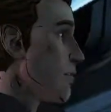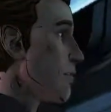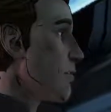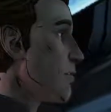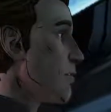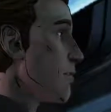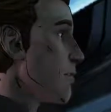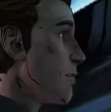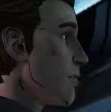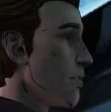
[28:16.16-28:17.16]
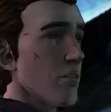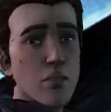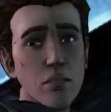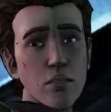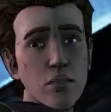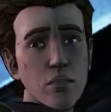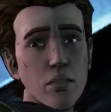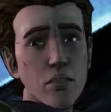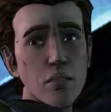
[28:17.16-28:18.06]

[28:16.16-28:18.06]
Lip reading: [no speech]